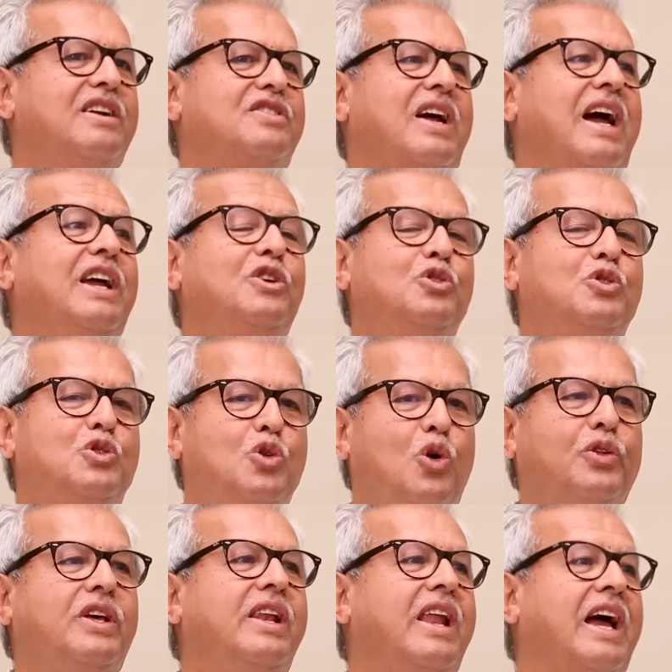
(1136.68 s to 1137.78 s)
trying to toe
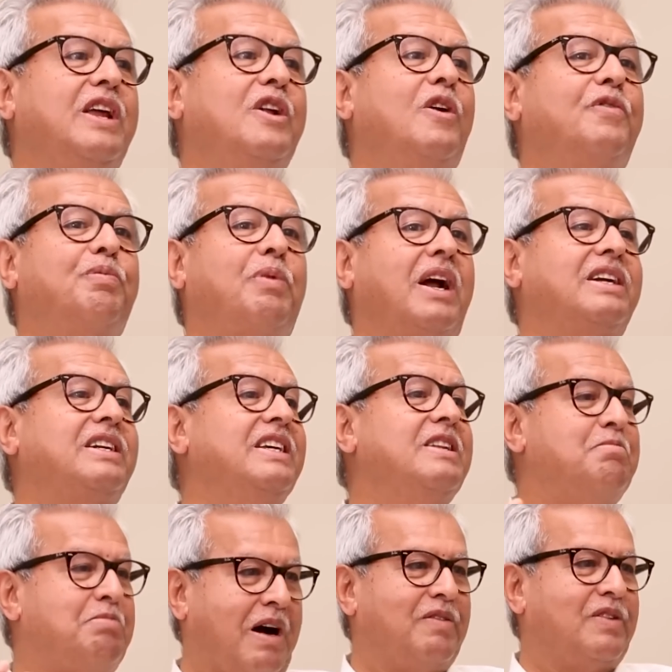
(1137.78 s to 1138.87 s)
the line of party
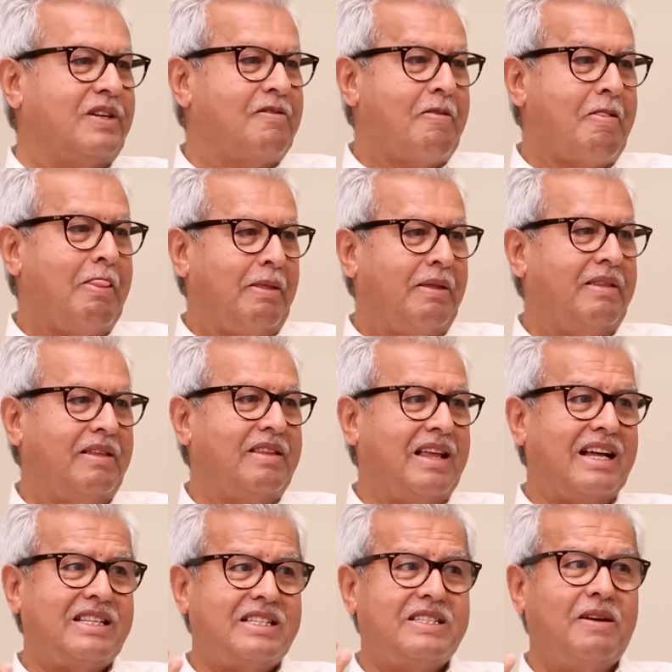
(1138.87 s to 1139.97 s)
power.
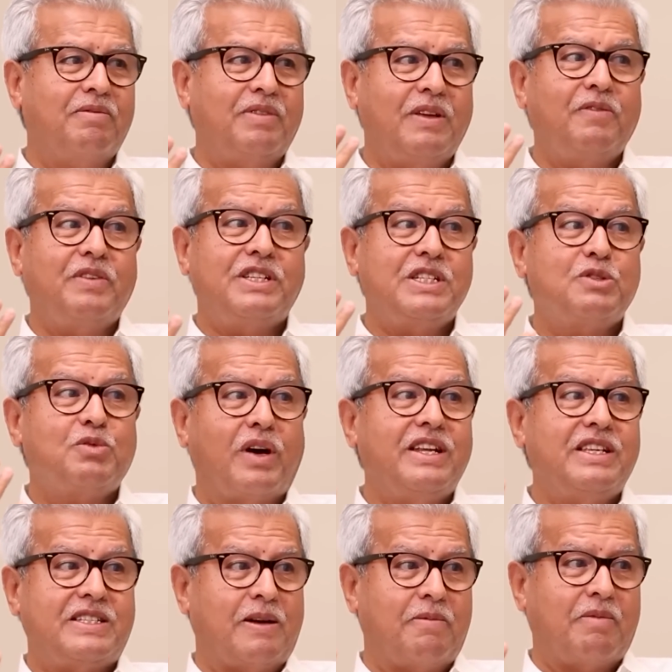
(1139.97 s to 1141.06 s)
That's something which is
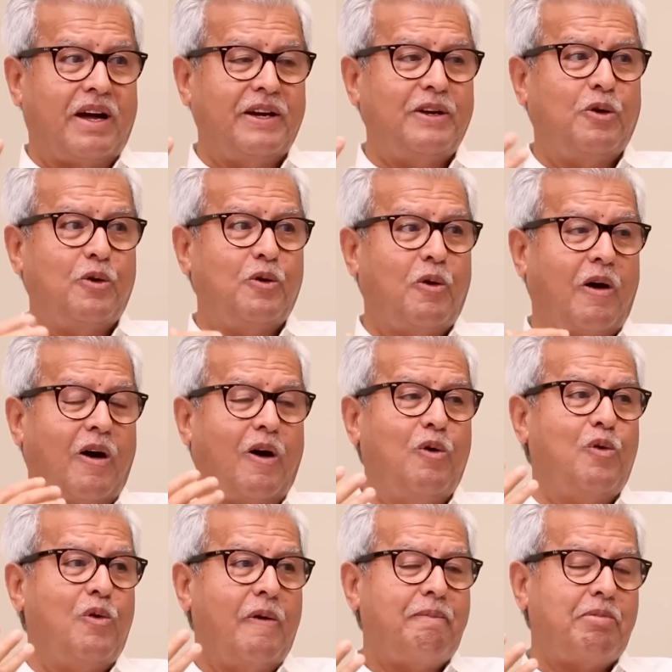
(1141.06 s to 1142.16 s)
worrisome. I don't know
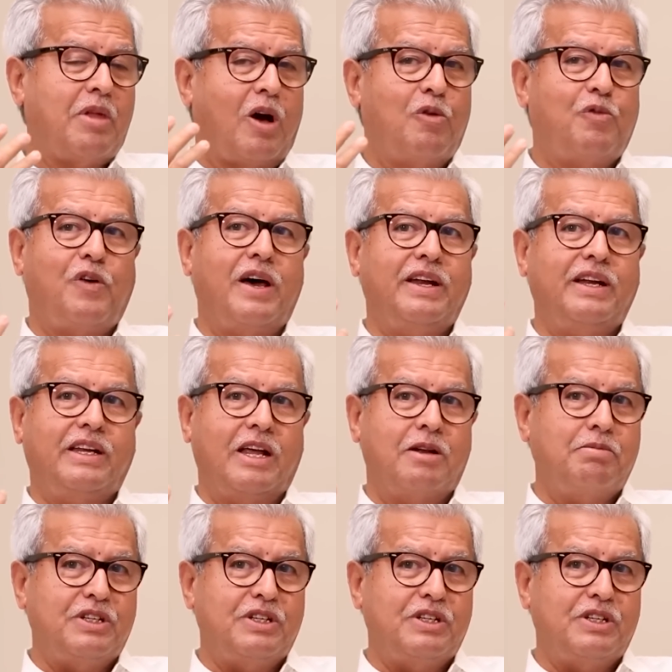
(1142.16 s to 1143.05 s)
how far it can be